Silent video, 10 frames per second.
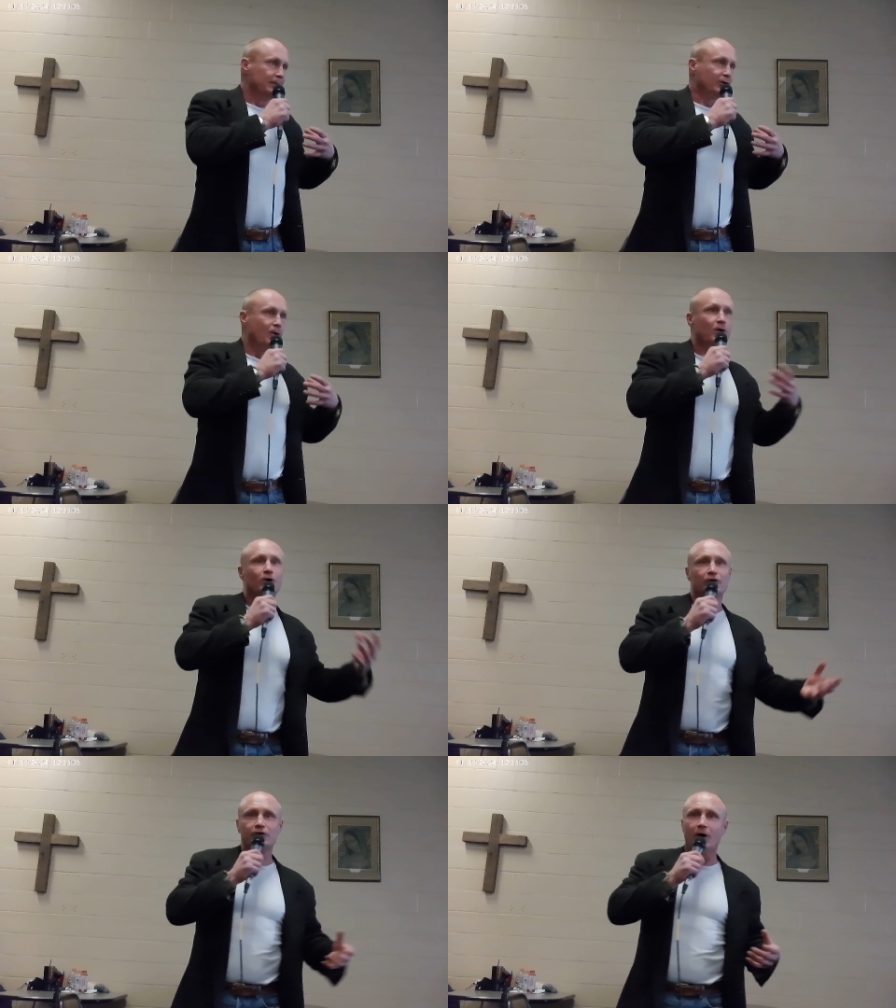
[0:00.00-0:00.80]

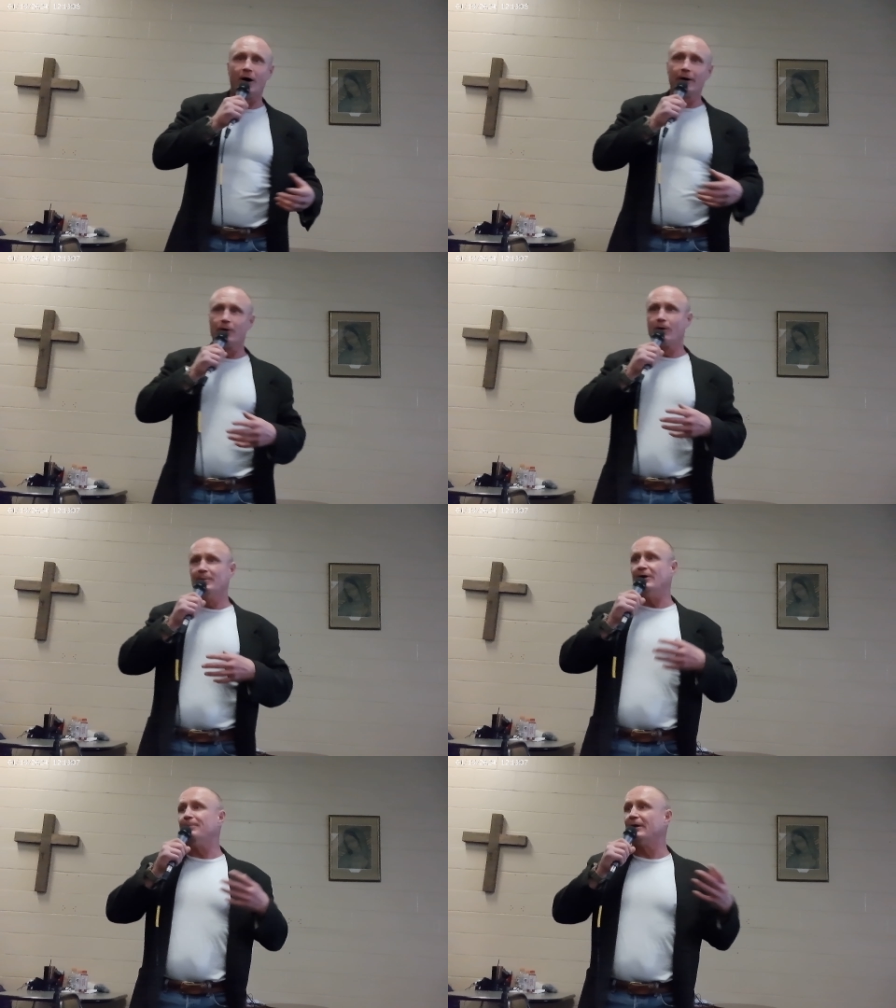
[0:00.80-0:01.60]
coerce God or
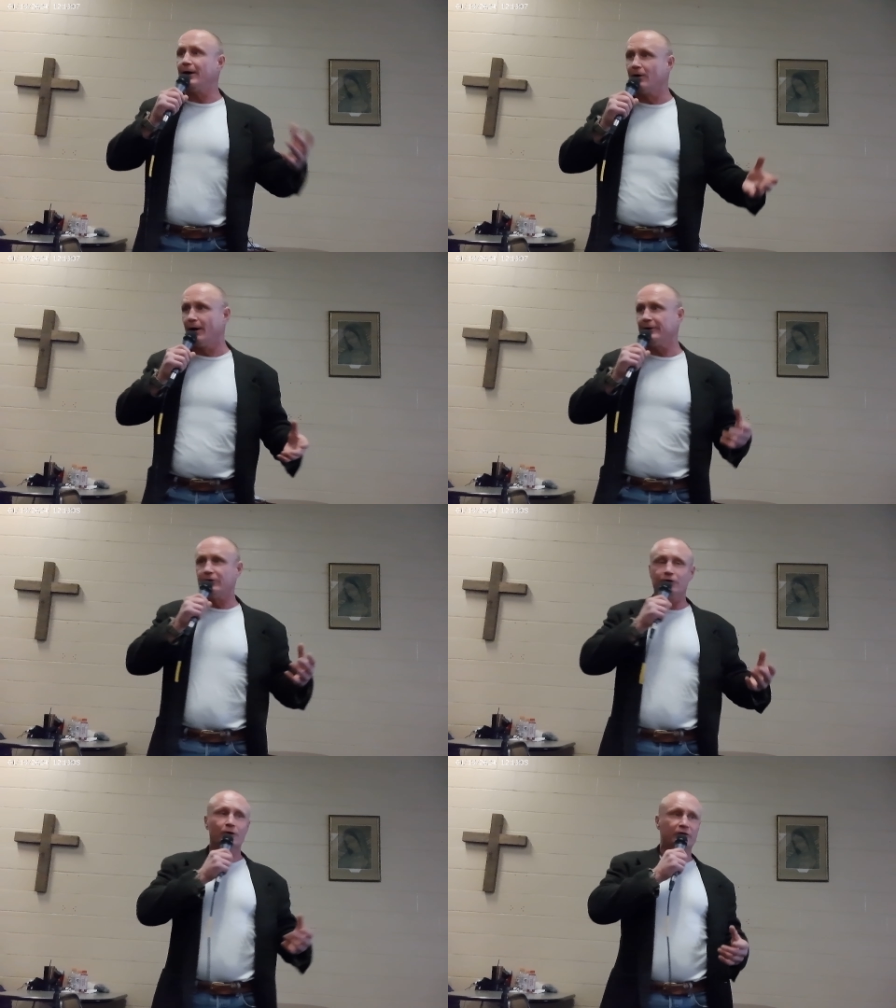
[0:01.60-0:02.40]
manipulate God into
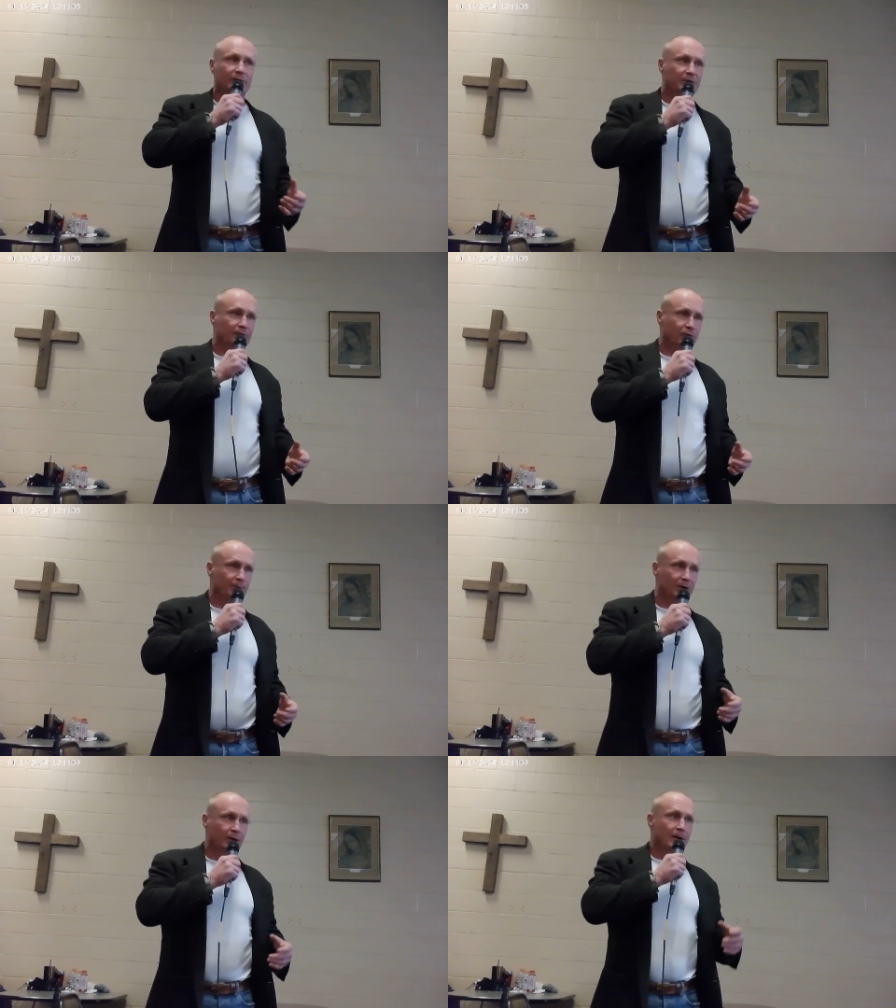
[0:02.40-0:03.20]
doing something for me.